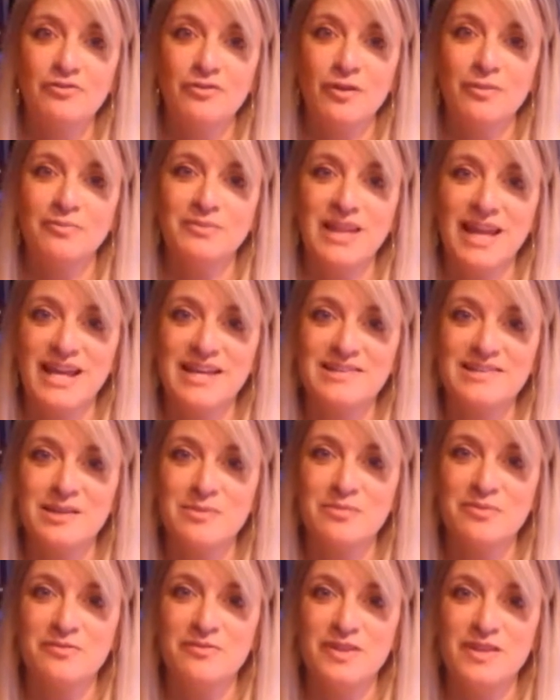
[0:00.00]
from laying
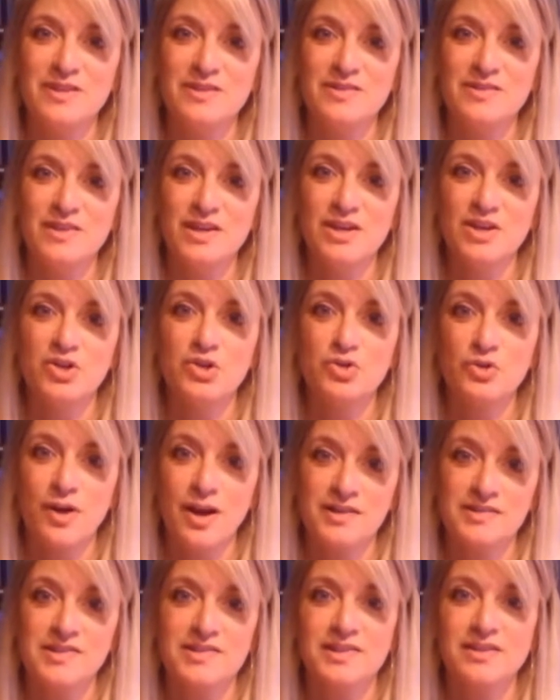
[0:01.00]
some of these
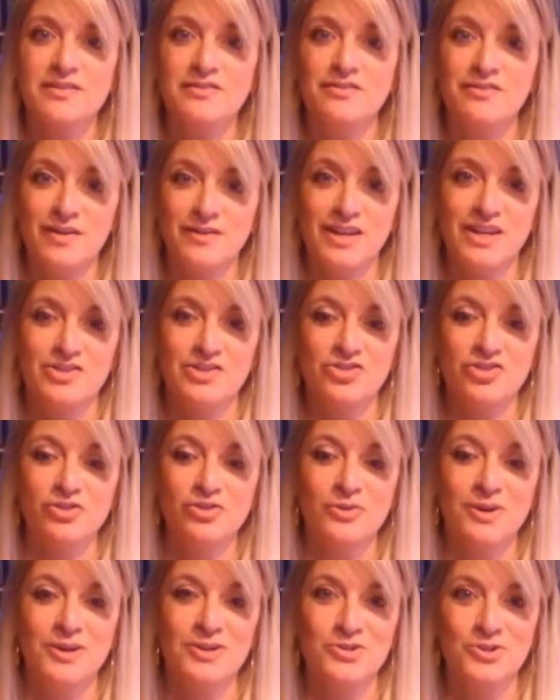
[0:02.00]
trust
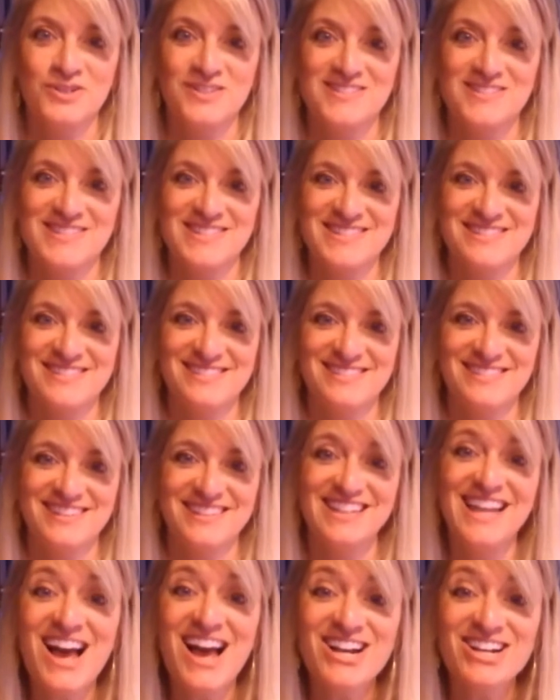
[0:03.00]
foundational questions.
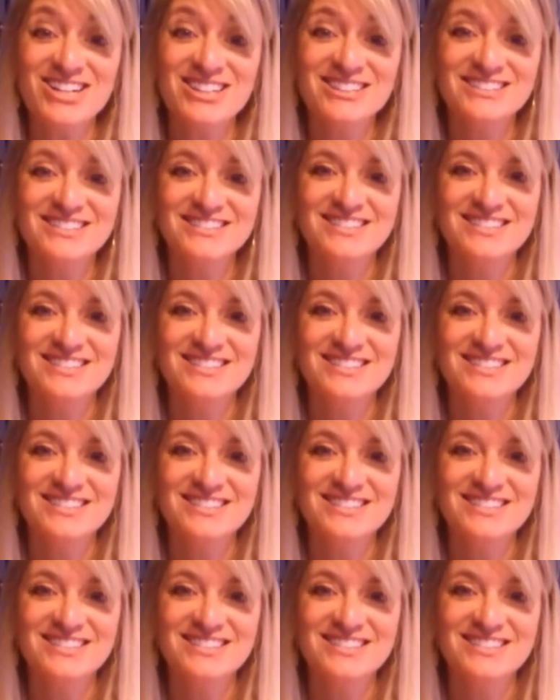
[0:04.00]
Good luck!